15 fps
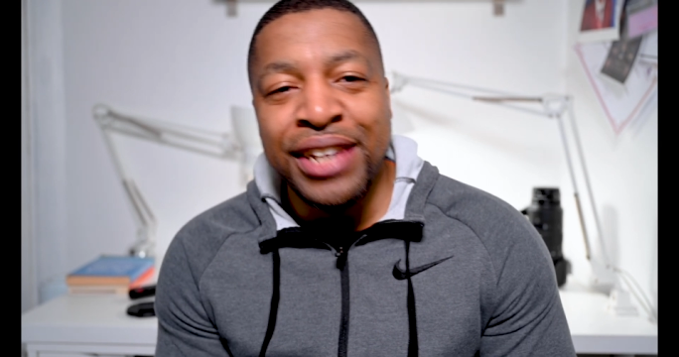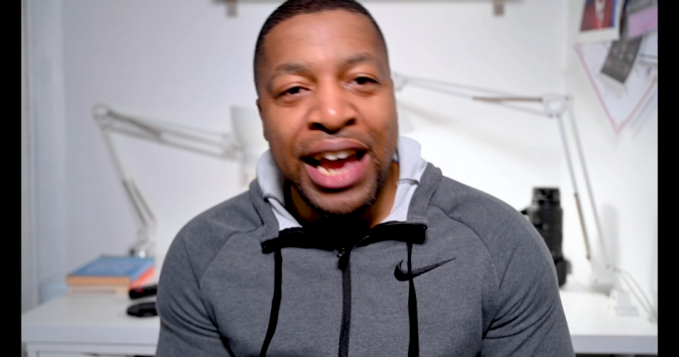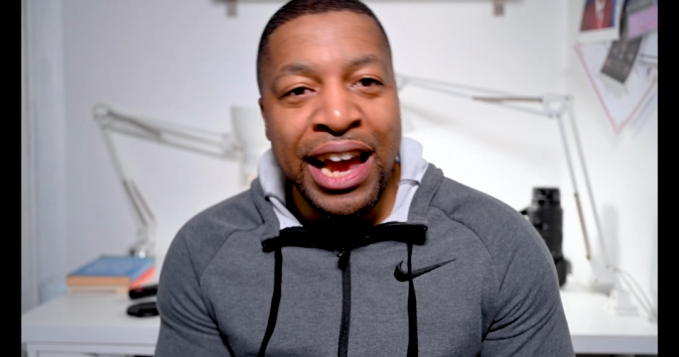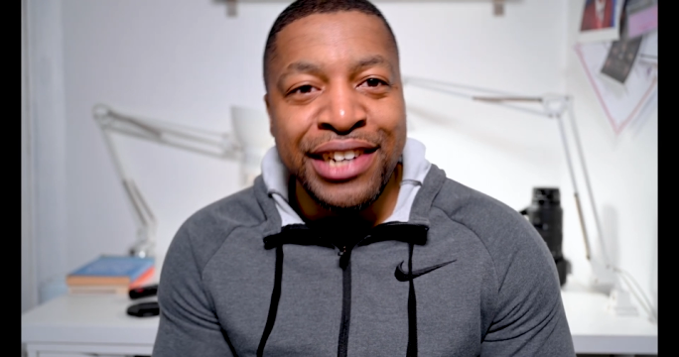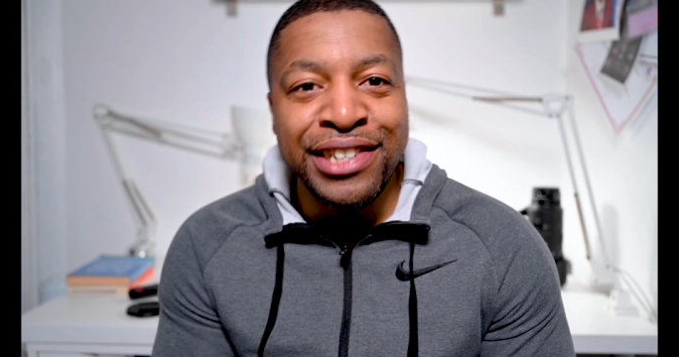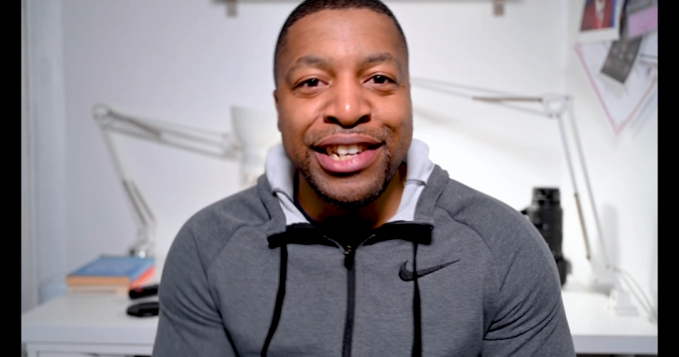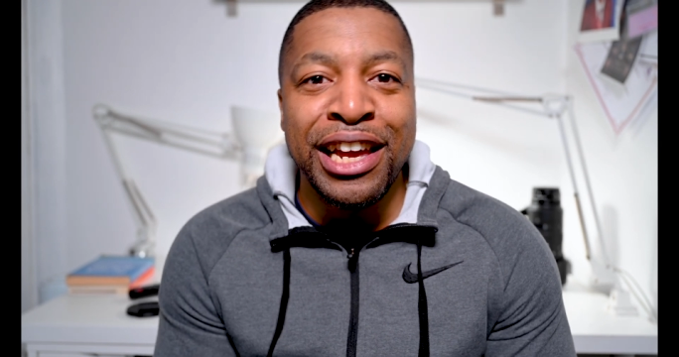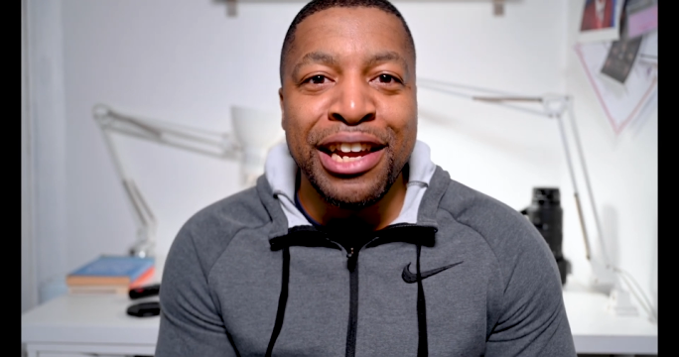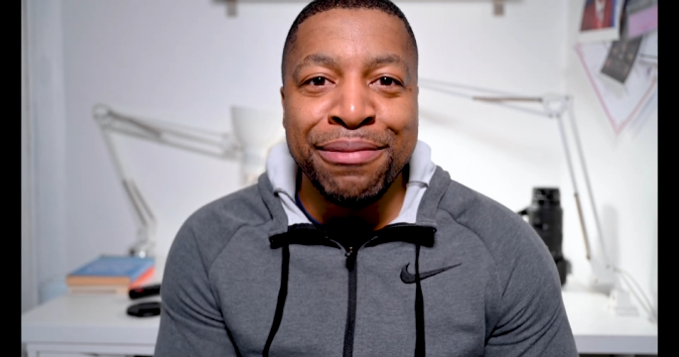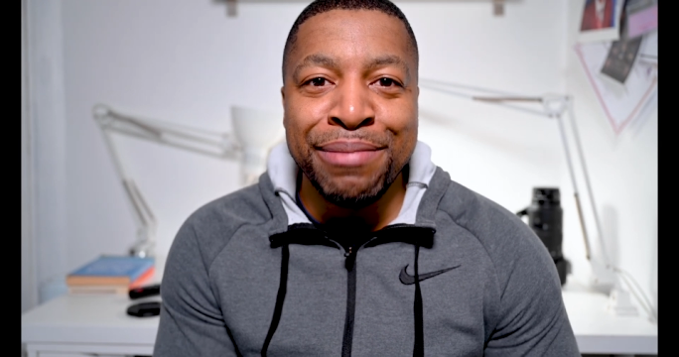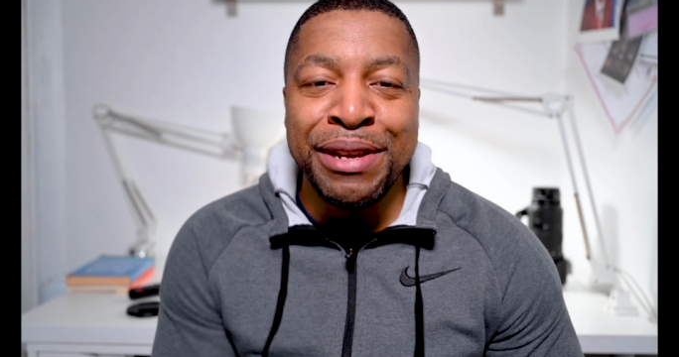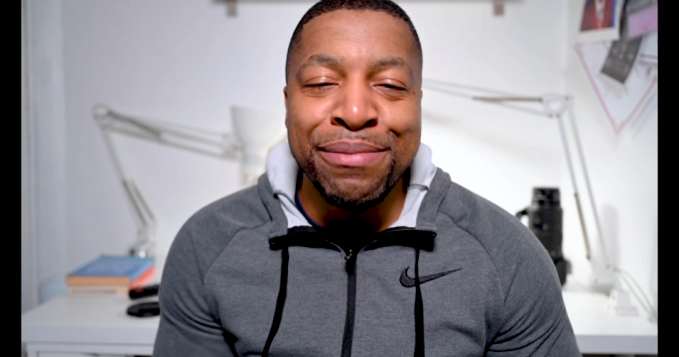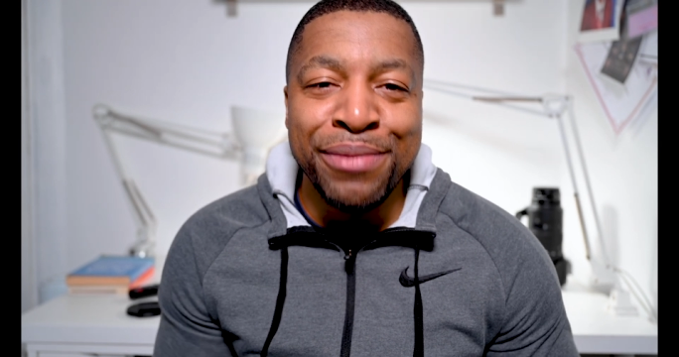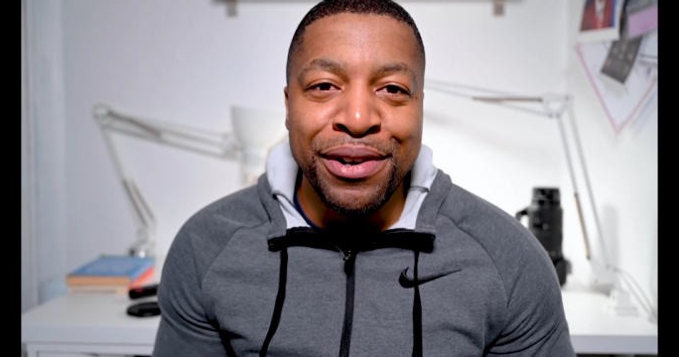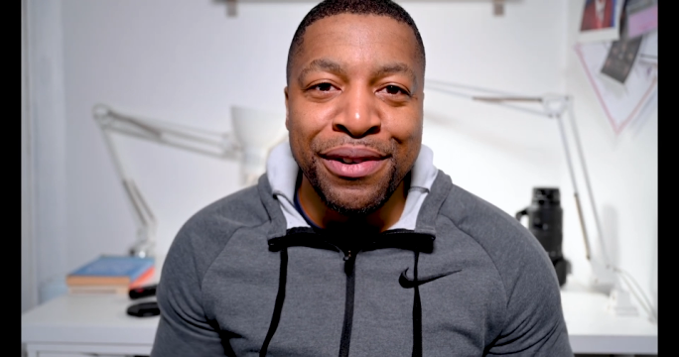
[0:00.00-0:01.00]
hashtag
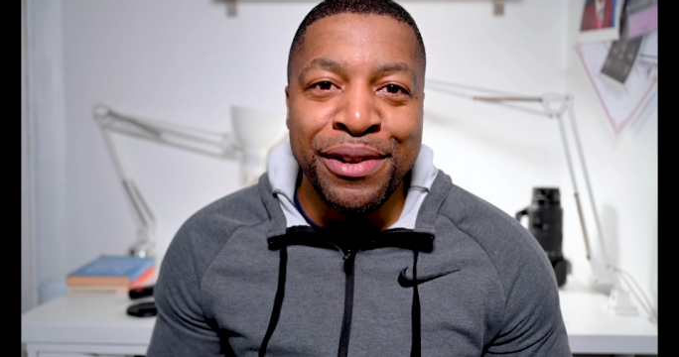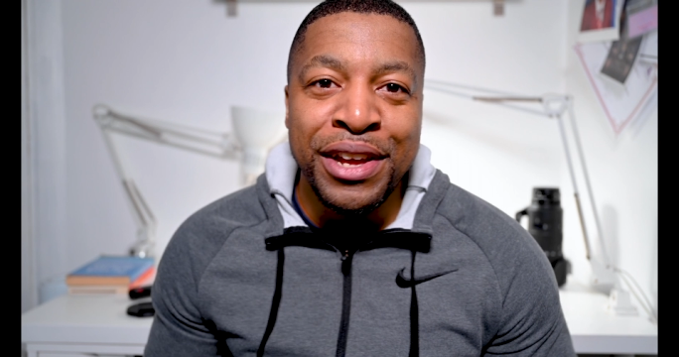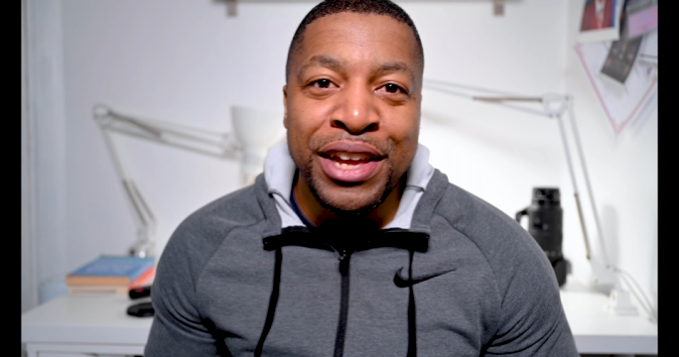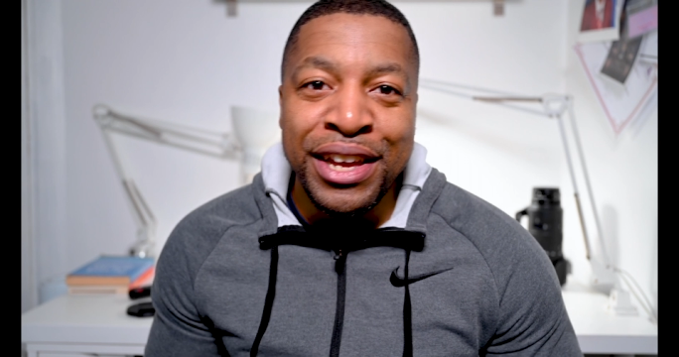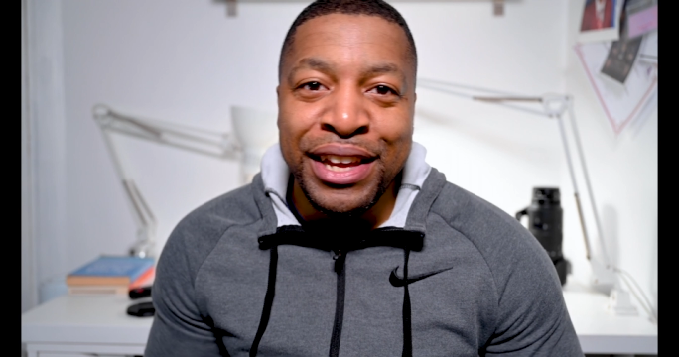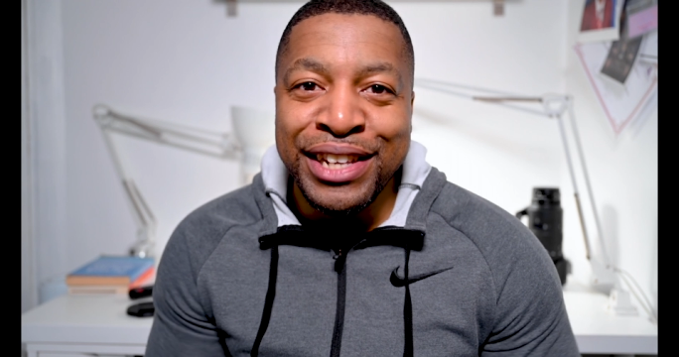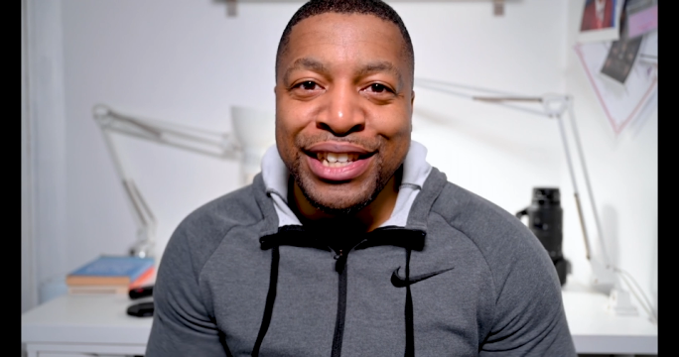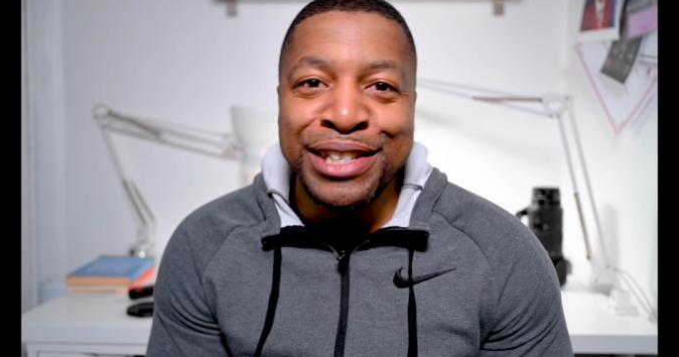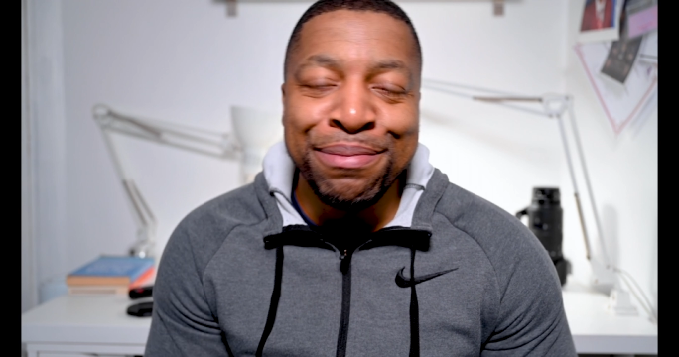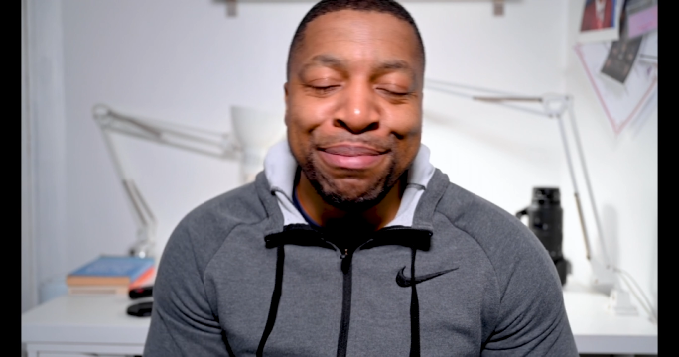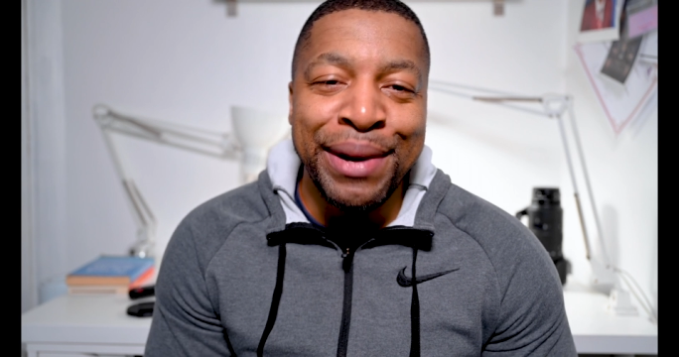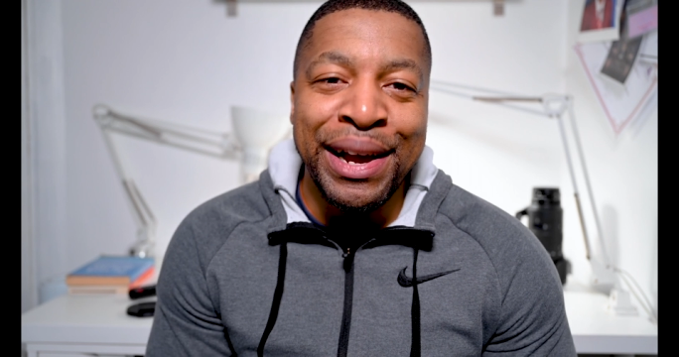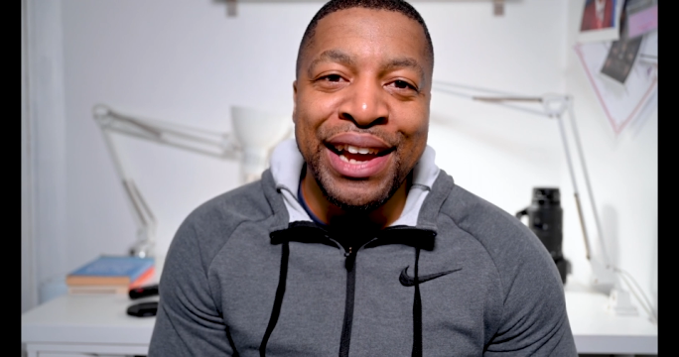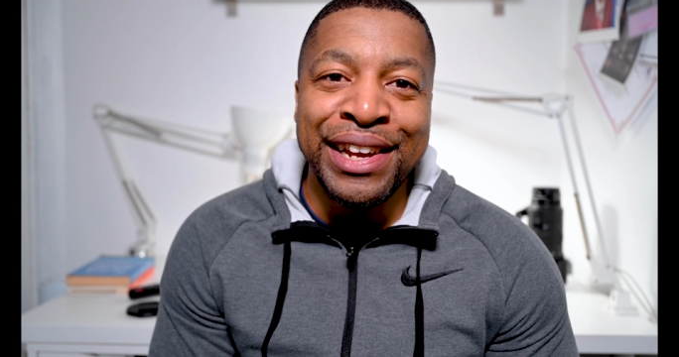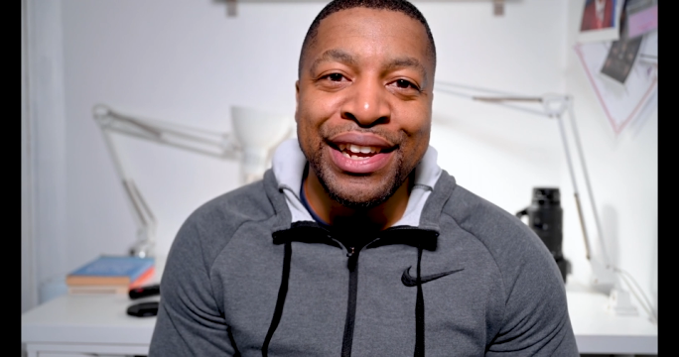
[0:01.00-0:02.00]

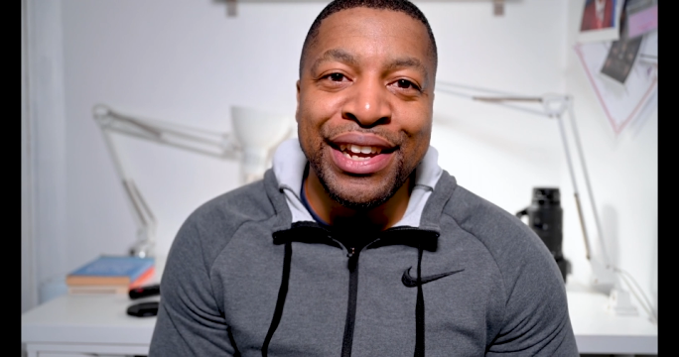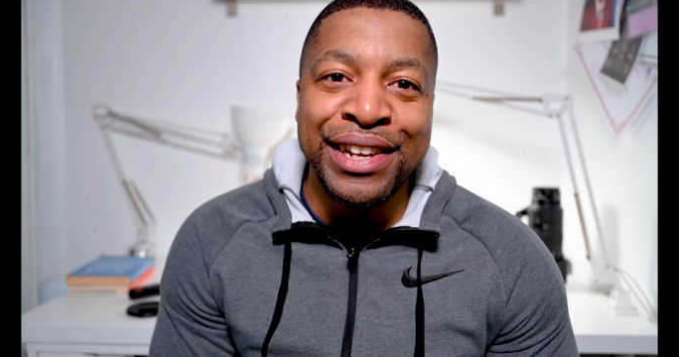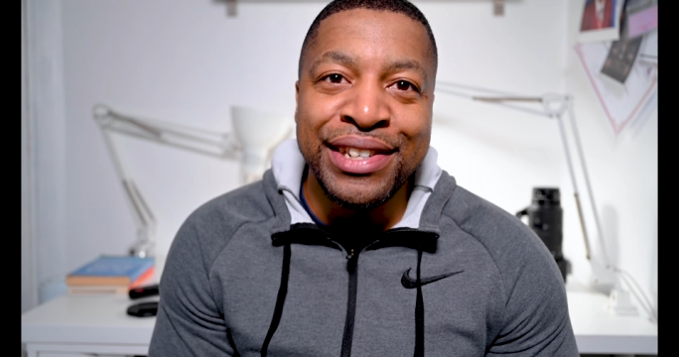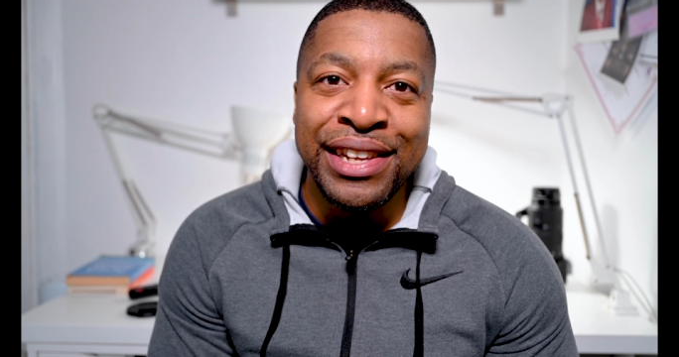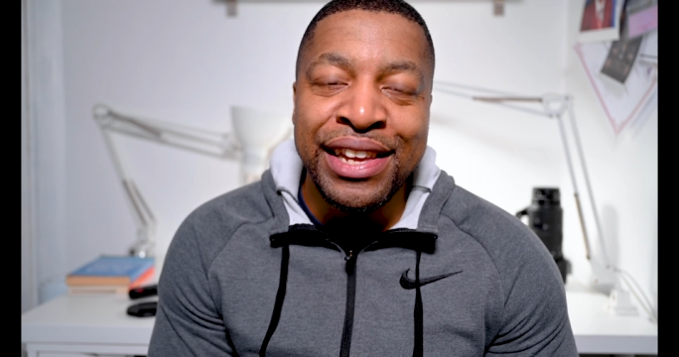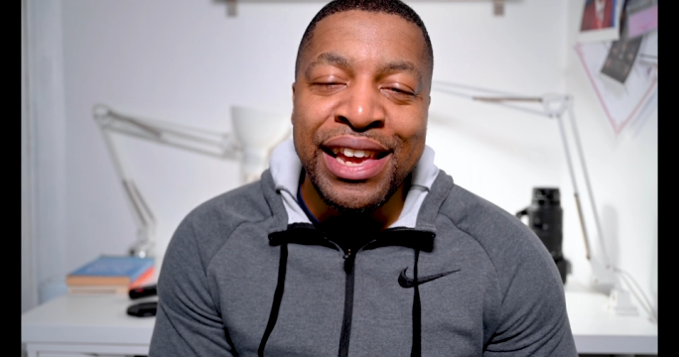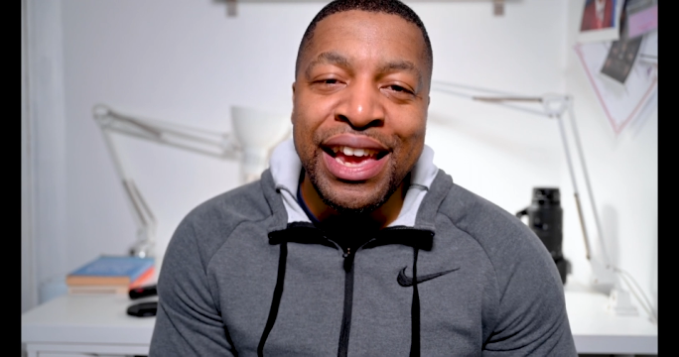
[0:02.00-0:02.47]
#BeMoreInspired,